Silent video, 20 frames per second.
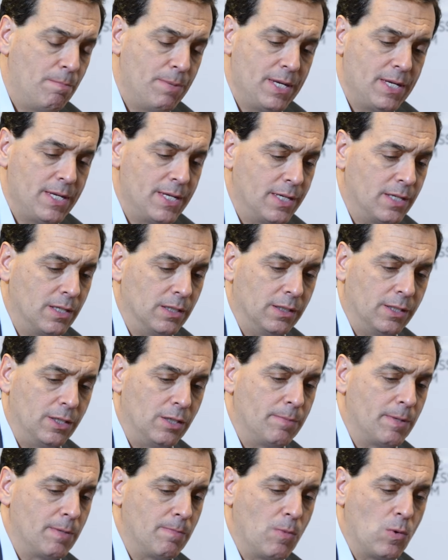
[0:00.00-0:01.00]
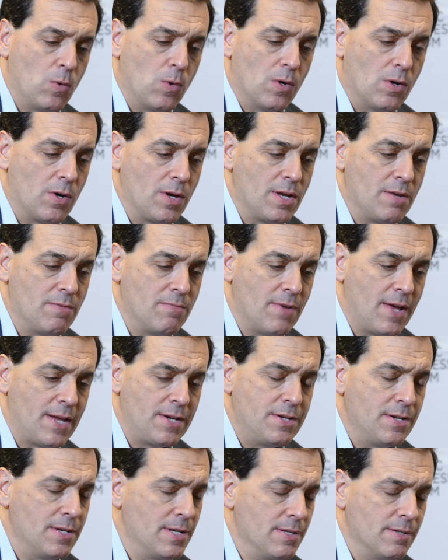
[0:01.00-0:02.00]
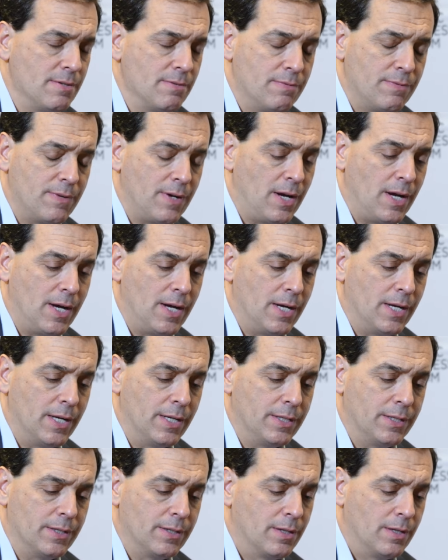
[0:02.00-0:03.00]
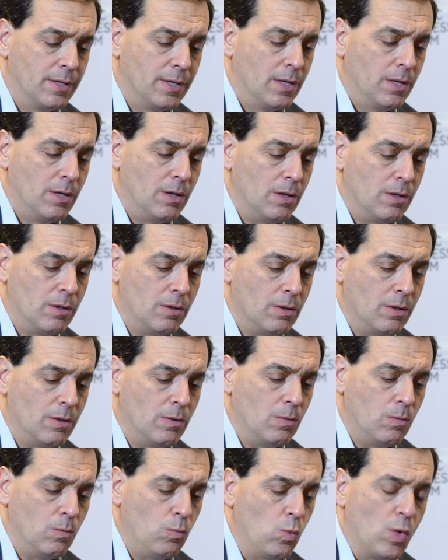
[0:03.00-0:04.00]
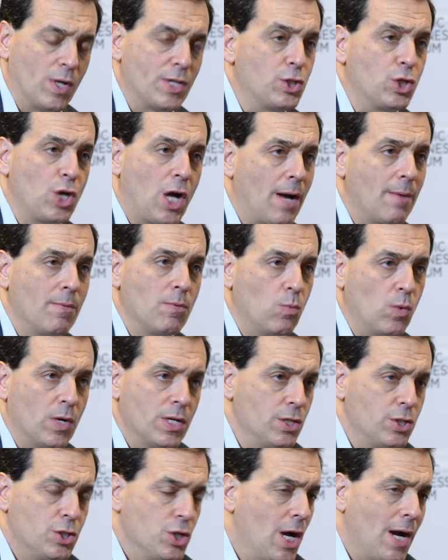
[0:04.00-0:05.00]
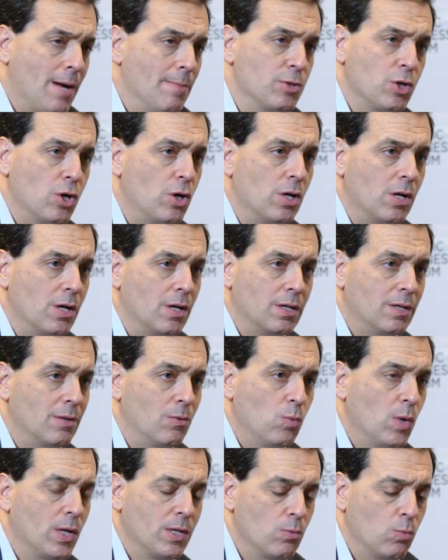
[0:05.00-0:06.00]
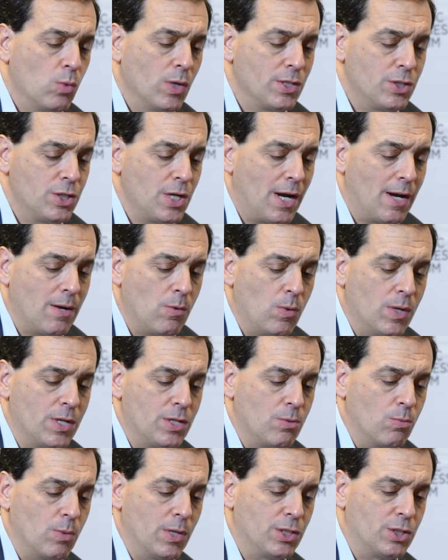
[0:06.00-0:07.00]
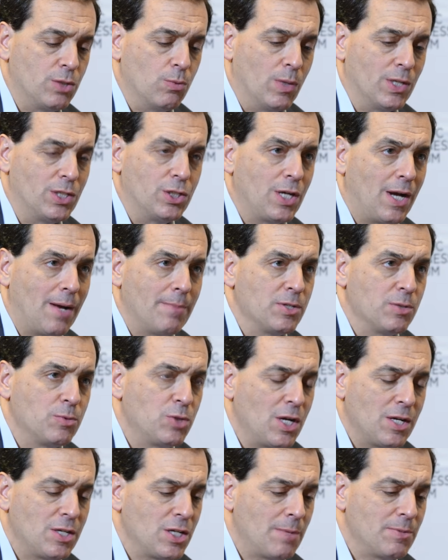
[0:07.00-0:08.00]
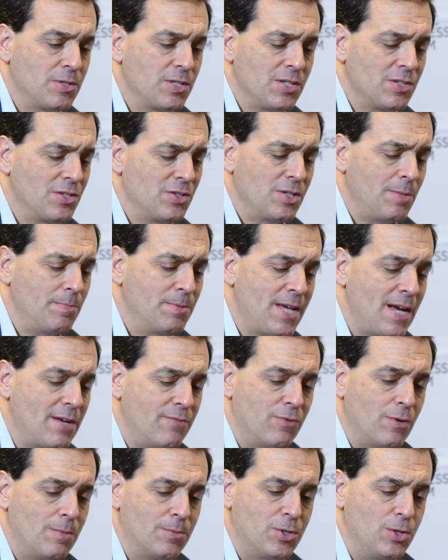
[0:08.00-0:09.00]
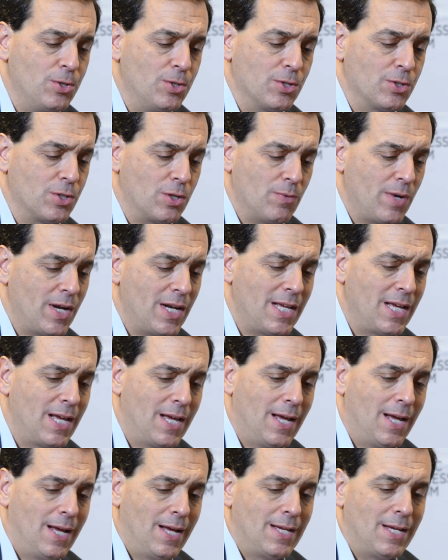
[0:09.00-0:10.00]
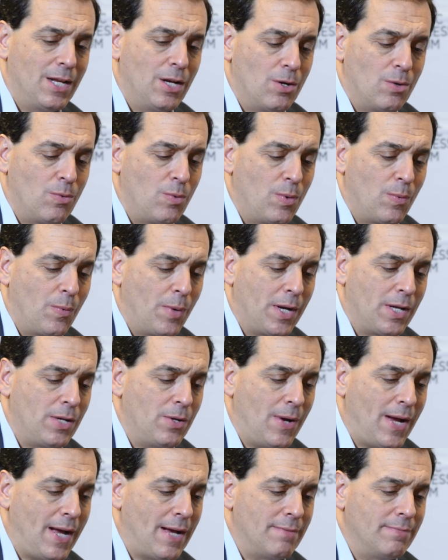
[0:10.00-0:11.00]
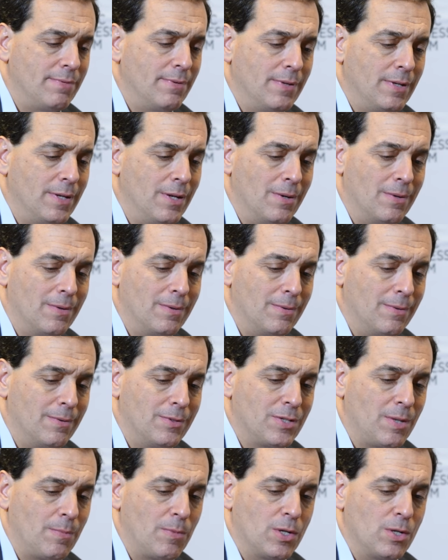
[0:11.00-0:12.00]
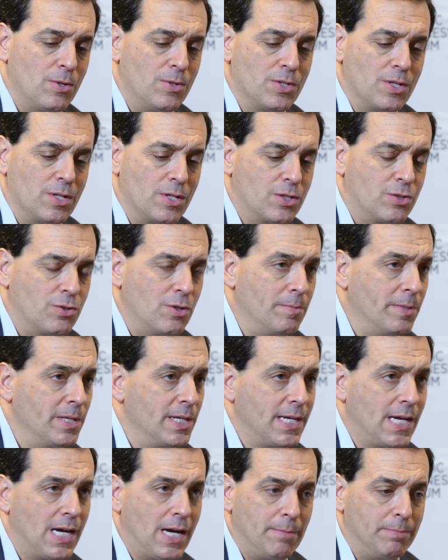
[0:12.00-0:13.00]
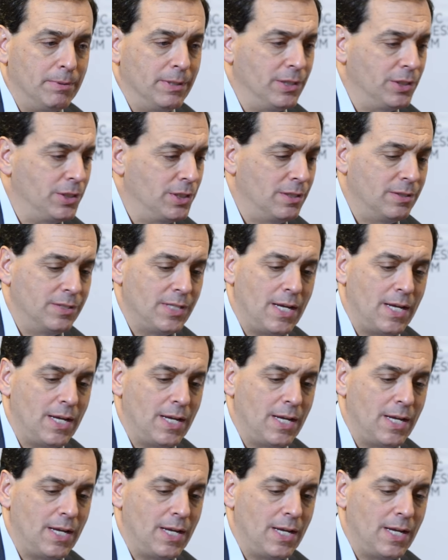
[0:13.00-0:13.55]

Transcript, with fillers: being a little bit more inventive on. Yeah what job what jobs are yeah. what what yeah. job what what what job, jobs exist and some tech yeah. firms do this already you know where you have you know someone who's an extremely accomplished